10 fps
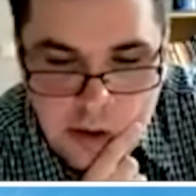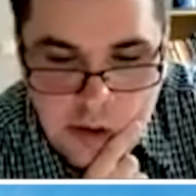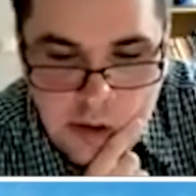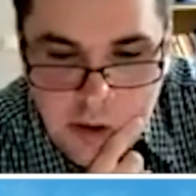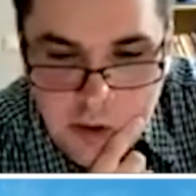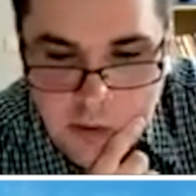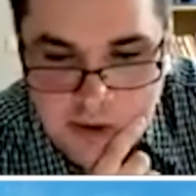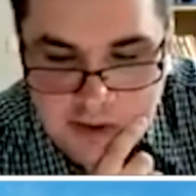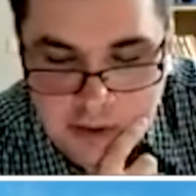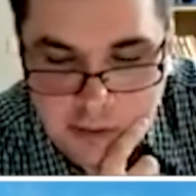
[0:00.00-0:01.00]
What is
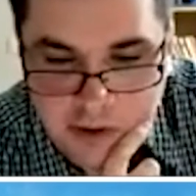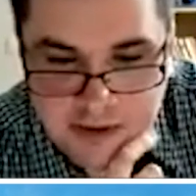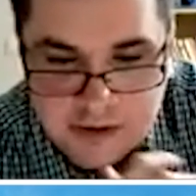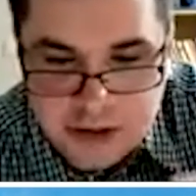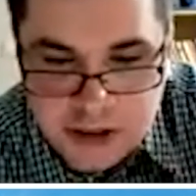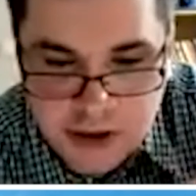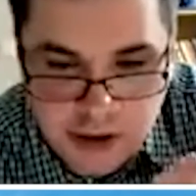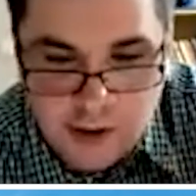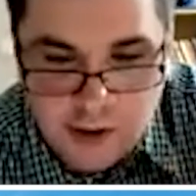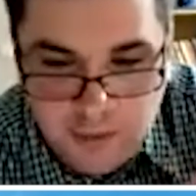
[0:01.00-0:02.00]
White's
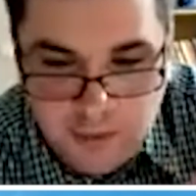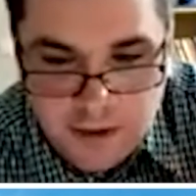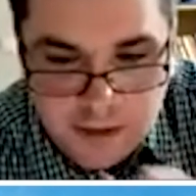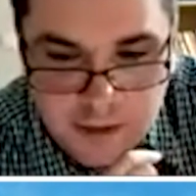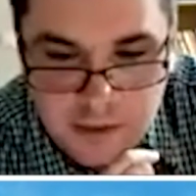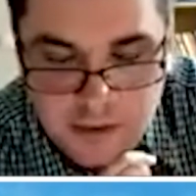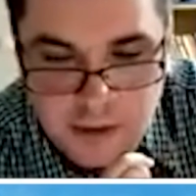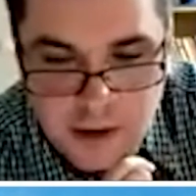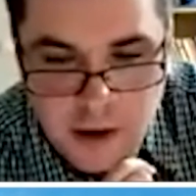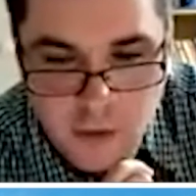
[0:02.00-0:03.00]
general plan?
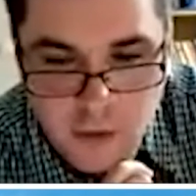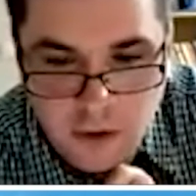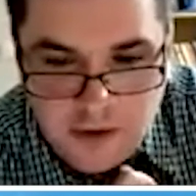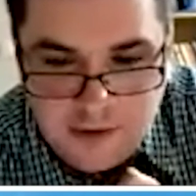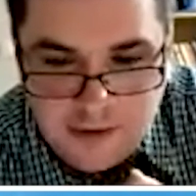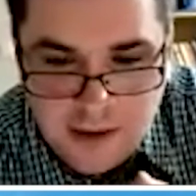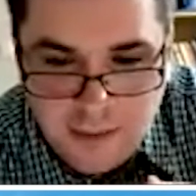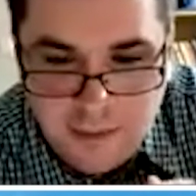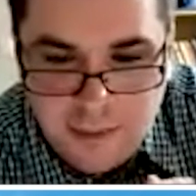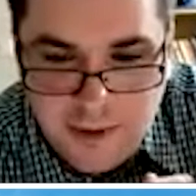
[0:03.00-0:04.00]
What is
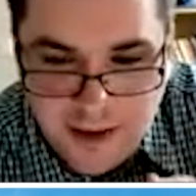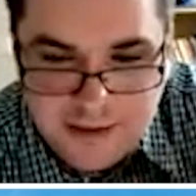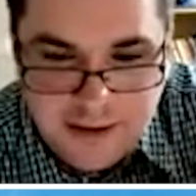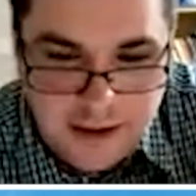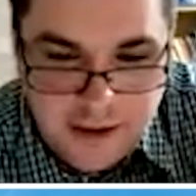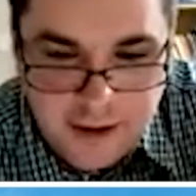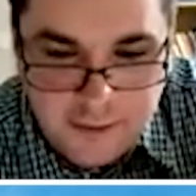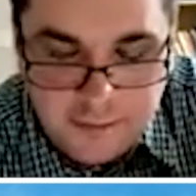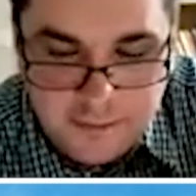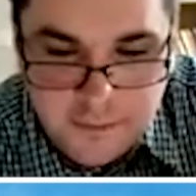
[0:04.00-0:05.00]
Black's idea?
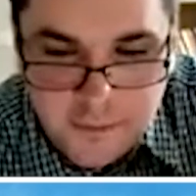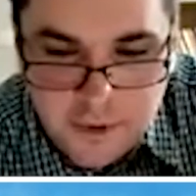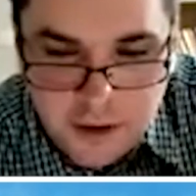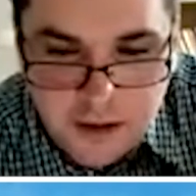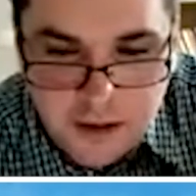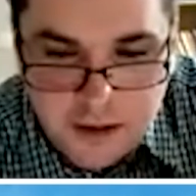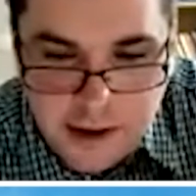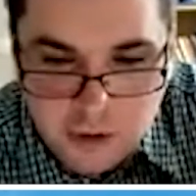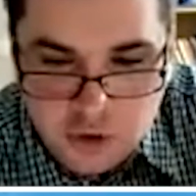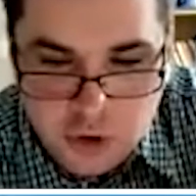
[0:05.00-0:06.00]
And how
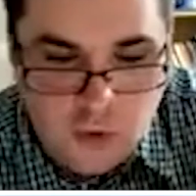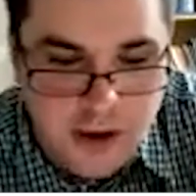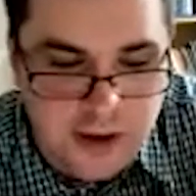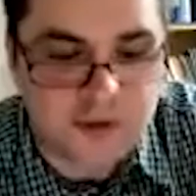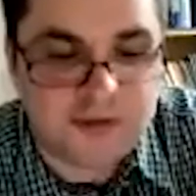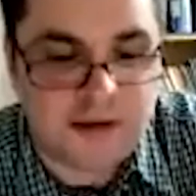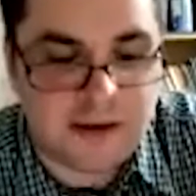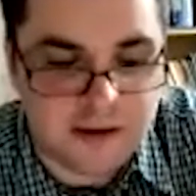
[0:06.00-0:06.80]
should White proceed?